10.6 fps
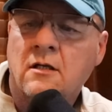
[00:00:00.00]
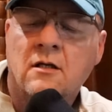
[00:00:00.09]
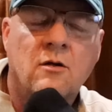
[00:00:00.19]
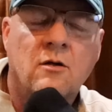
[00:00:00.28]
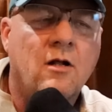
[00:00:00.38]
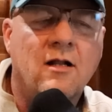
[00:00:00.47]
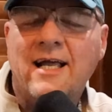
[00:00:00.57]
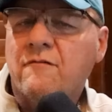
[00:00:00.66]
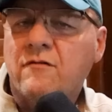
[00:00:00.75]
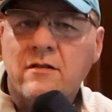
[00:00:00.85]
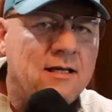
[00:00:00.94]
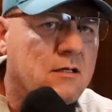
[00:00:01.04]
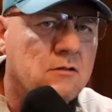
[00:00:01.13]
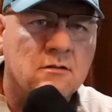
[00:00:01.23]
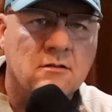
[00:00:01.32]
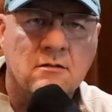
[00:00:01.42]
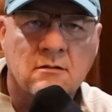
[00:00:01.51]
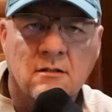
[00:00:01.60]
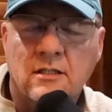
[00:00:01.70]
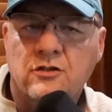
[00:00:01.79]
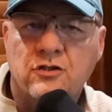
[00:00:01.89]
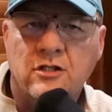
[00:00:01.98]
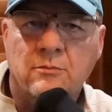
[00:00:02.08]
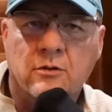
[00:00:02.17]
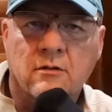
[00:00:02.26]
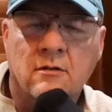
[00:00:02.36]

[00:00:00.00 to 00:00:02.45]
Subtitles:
while everything else gets cheaper.